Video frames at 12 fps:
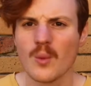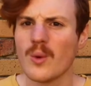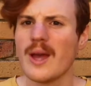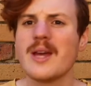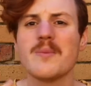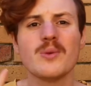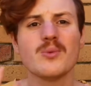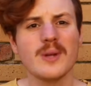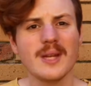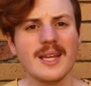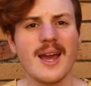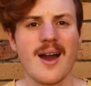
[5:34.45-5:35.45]
It can be
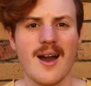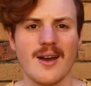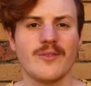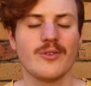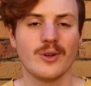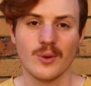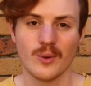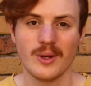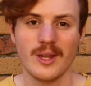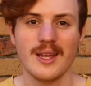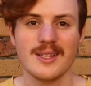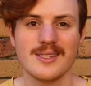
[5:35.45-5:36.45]
really hard for an
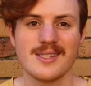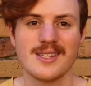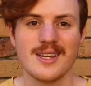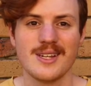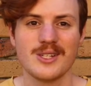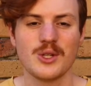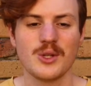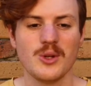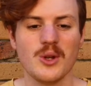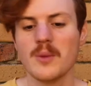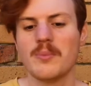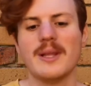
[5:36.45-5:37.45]
audience to
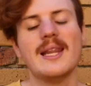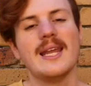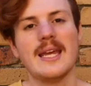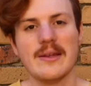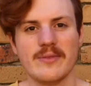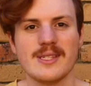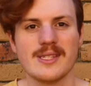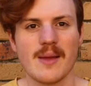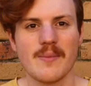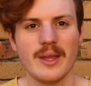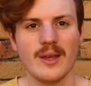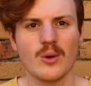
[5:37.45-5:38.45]
believe in
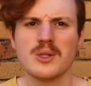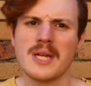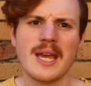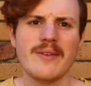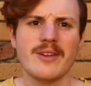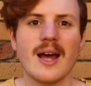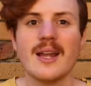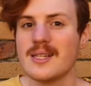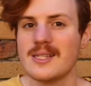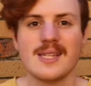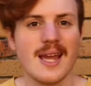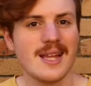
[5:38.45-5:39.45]
something or to even
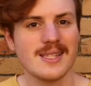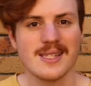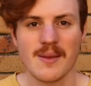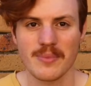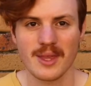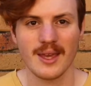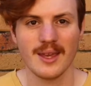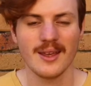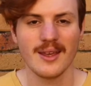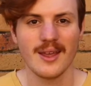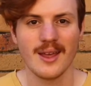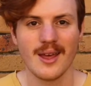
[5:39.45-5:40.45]
understand something
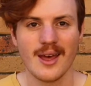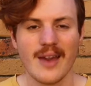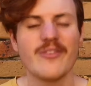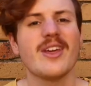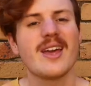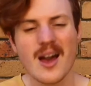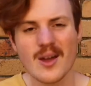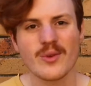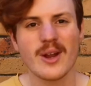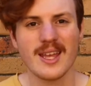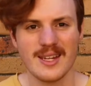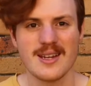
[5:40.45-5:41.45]
if they can't
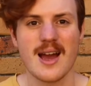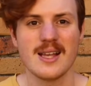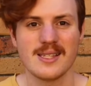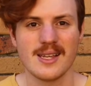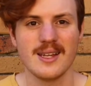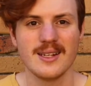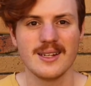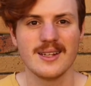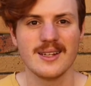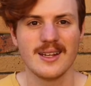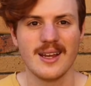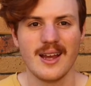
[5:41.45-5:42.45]
recognise it.
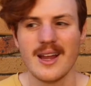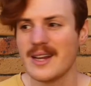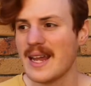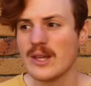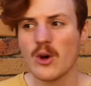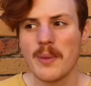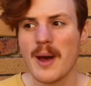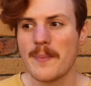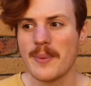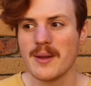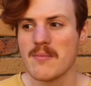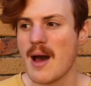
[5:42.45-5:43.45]
Now, your
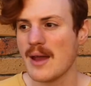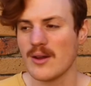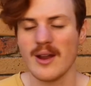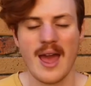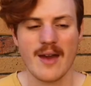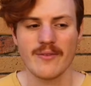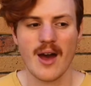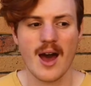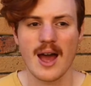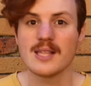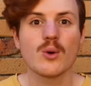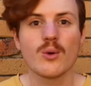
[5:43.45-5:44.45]
puppet might not have
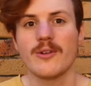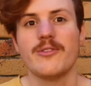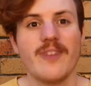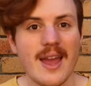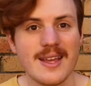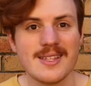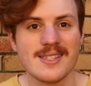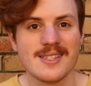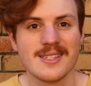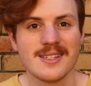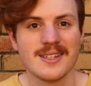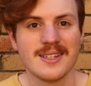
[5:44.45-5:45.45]
eyes or a
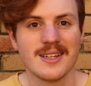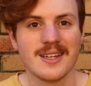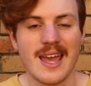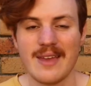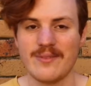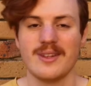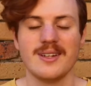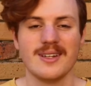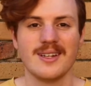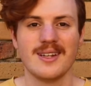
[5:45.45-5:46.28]
face even.